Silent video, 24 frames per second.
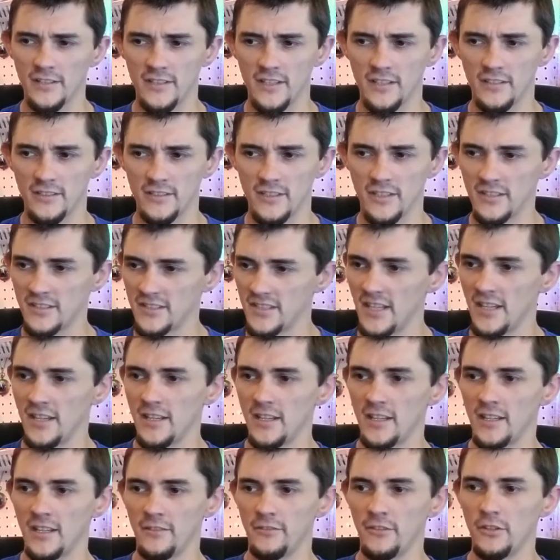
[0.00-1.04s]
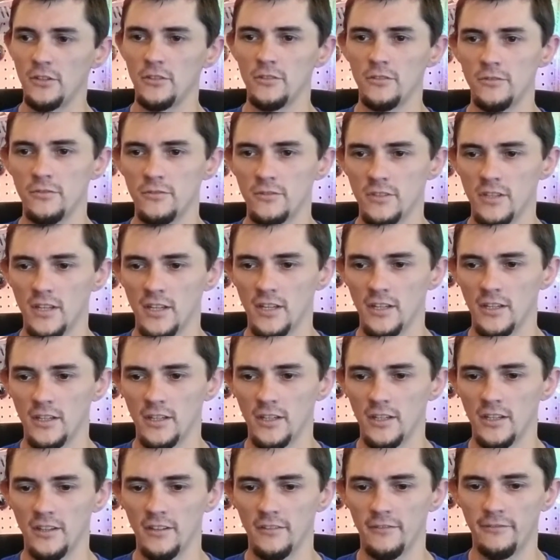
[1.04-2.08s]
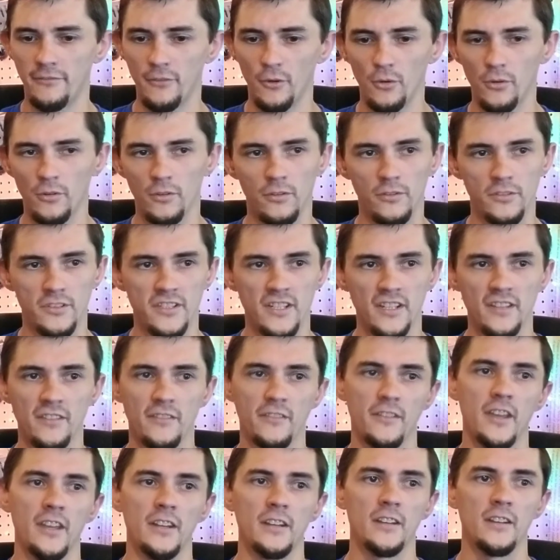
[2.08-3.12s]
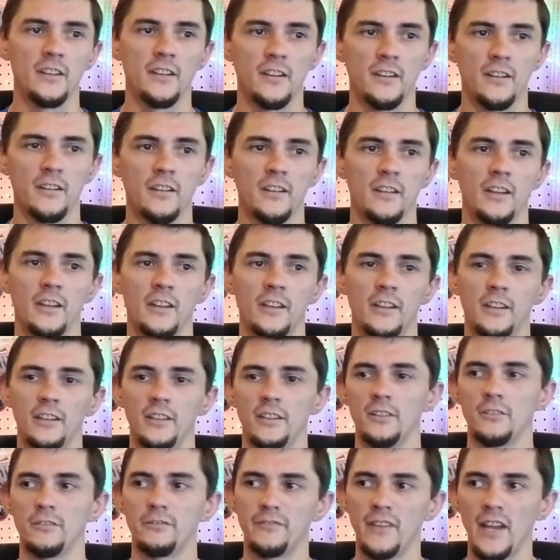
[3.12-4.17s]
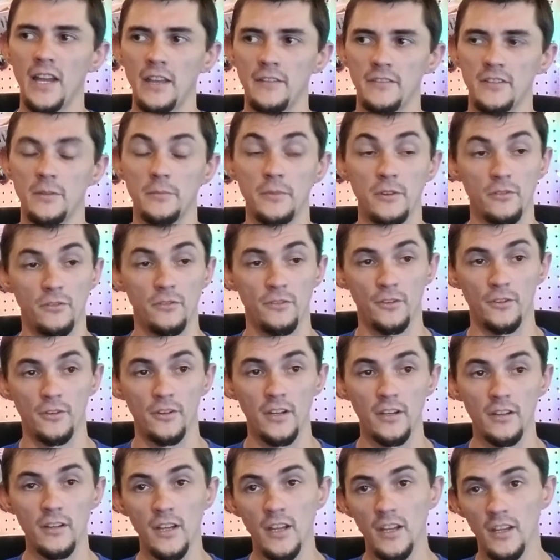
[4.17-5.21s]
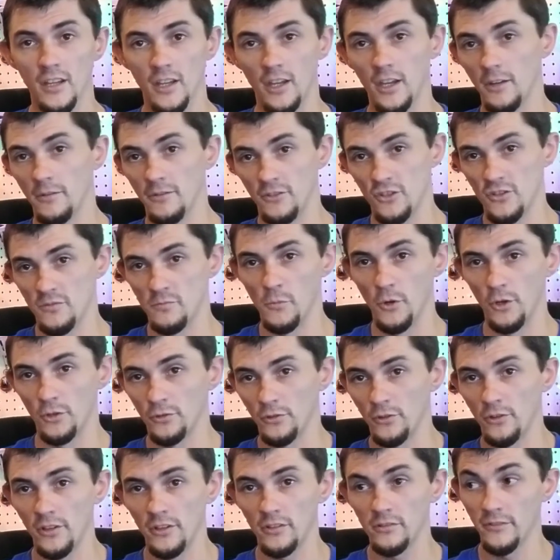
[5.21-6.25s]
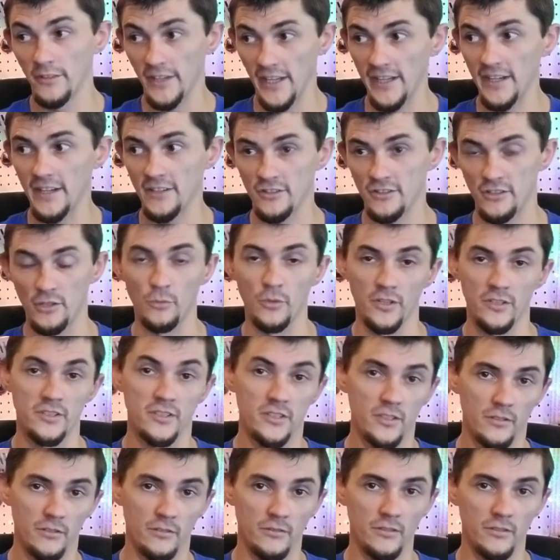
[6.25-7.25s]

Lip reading: out there that say if you use full synthetic, you know, 5W30, which is motor oil, that actually works too.